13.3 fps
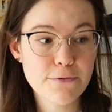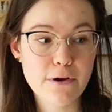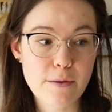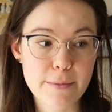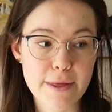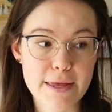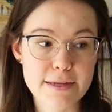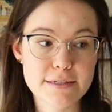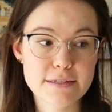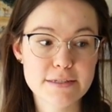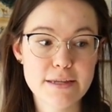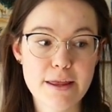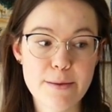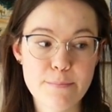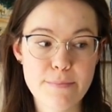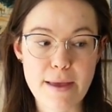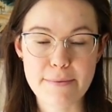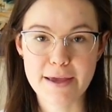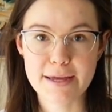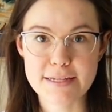format
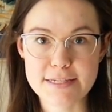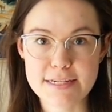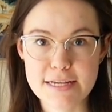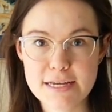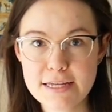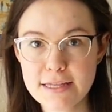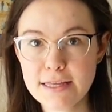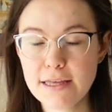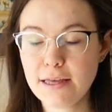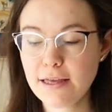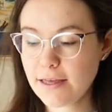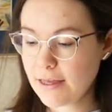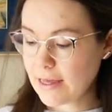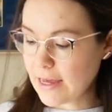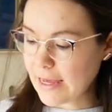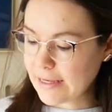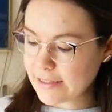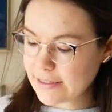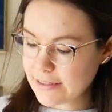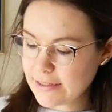paper cutter,
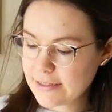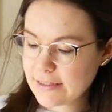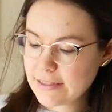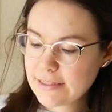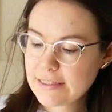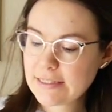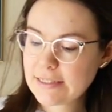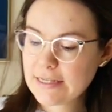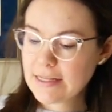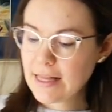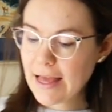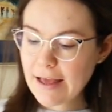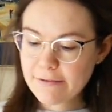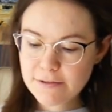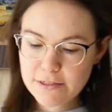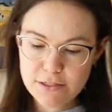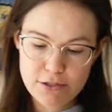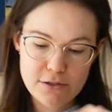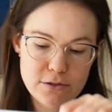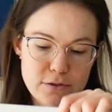I still have
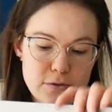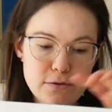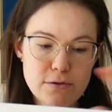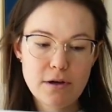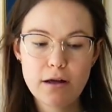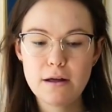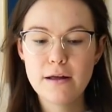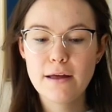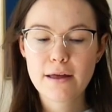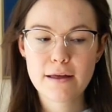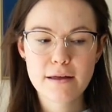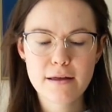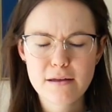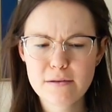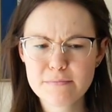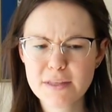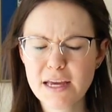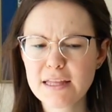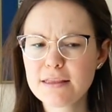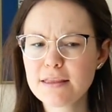to
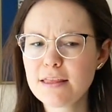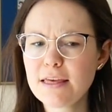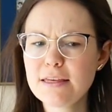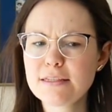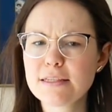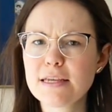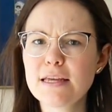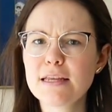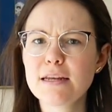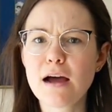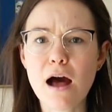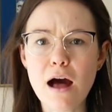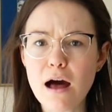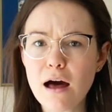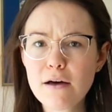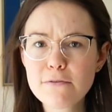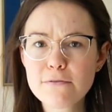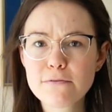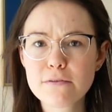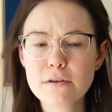cut these in half
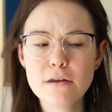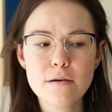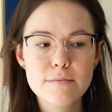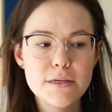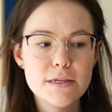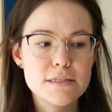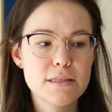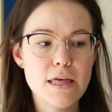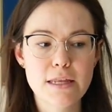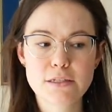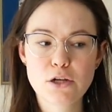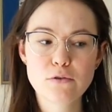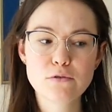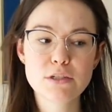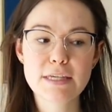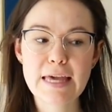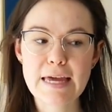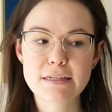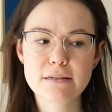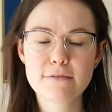because they don't
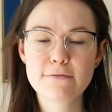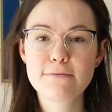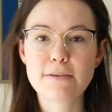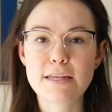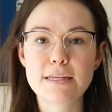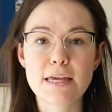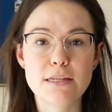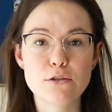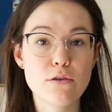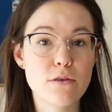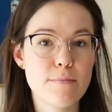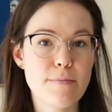yet fit into the